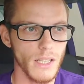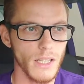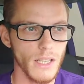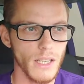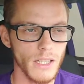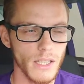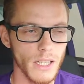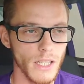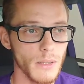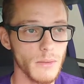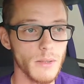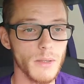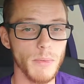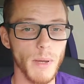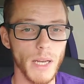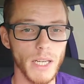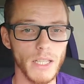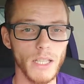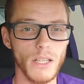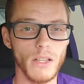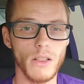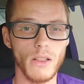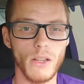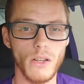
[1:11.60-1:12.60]
you end up
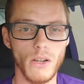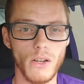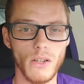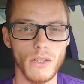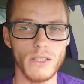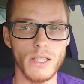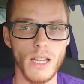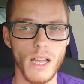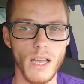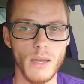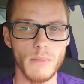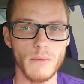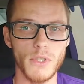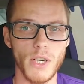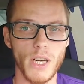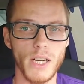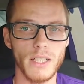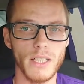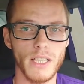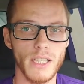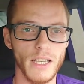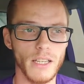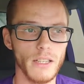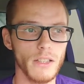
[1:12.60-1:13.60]
spending a long time trying
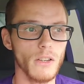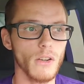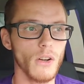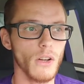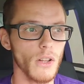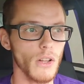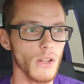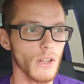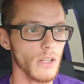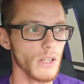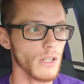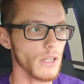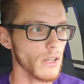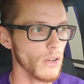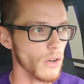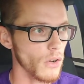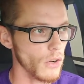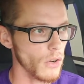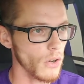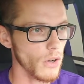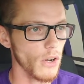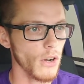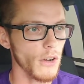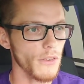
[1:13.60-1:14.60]
to get it all
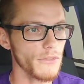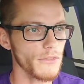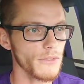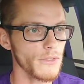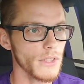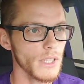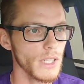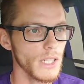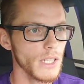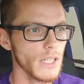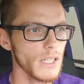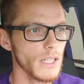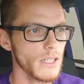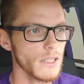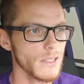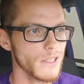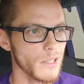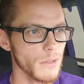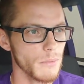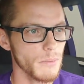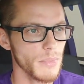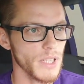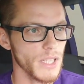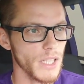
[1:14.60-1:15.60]
off
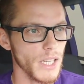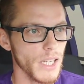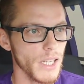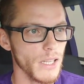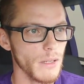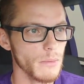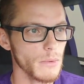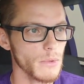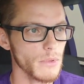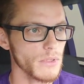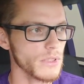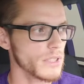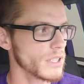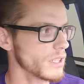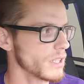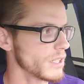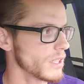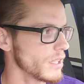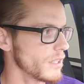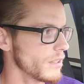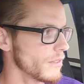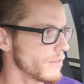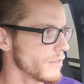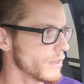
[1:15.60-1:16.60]
to be able to
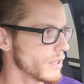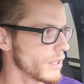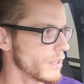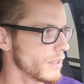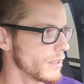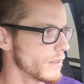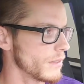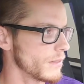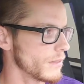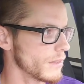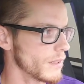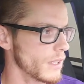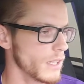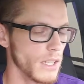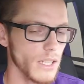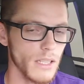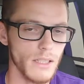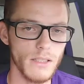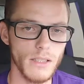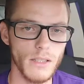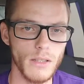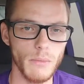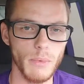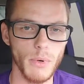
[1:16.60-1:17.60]
even get
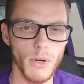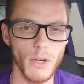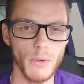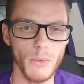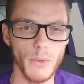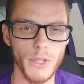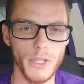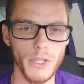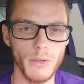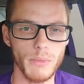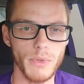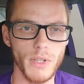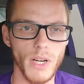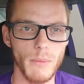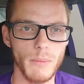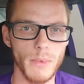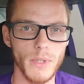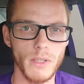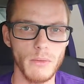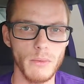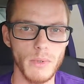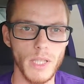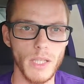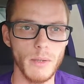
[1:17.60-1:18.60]
to the part where you're
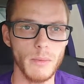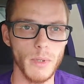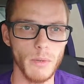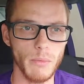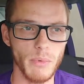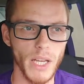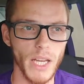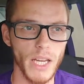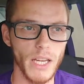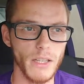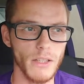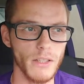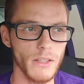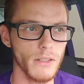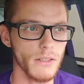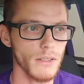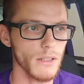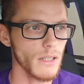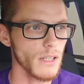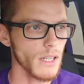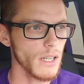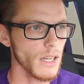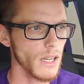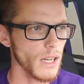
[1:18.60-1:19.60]
prepping to be able to paint it.
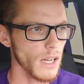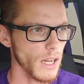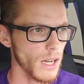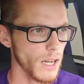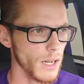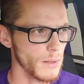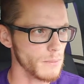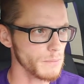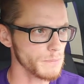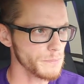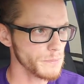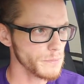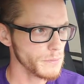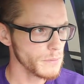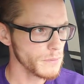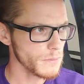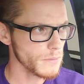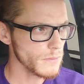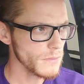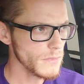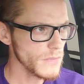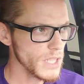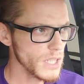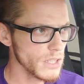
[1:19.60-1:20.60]

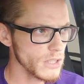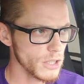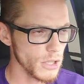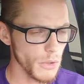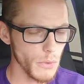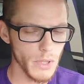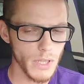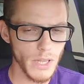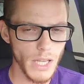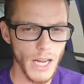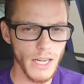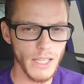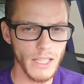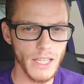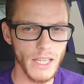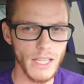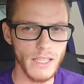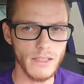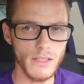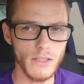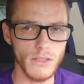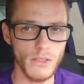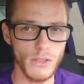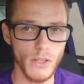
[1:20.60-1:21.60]
So in a lot of
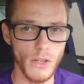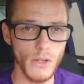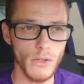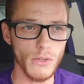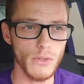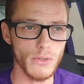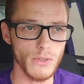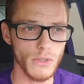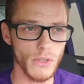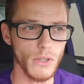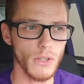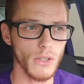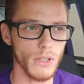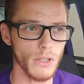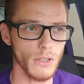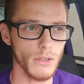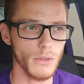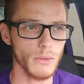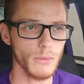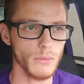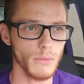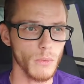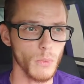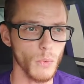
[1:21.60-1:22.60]
cases, those
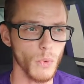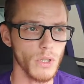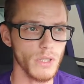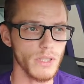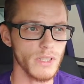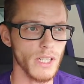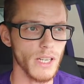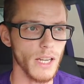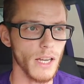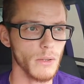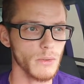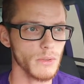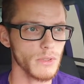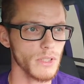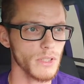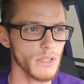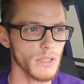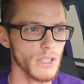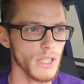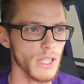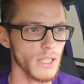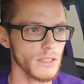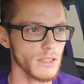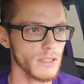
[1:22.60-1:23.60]
are ones that I would
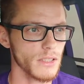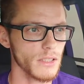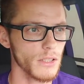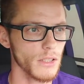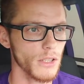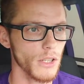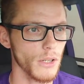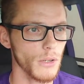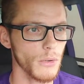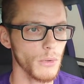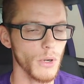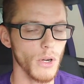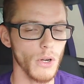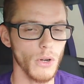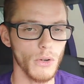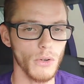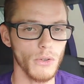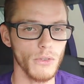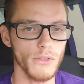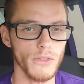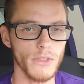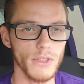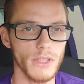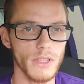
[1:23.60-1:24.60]
suggest to go
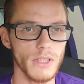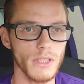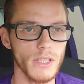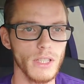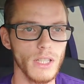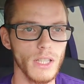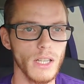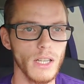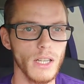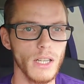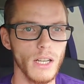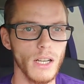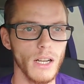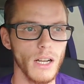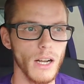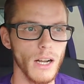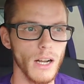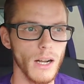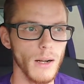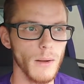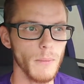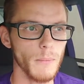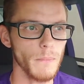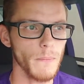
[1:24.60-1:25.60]
over,
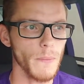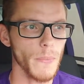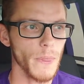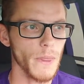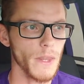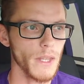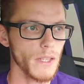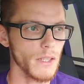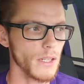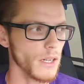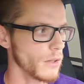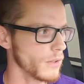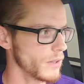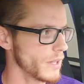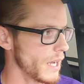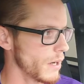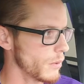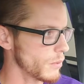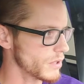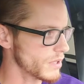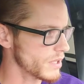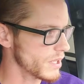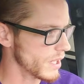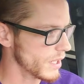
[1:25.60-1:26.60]
and that
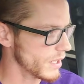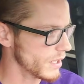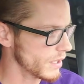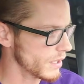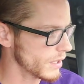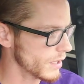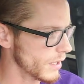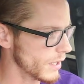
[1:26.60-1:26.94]
would take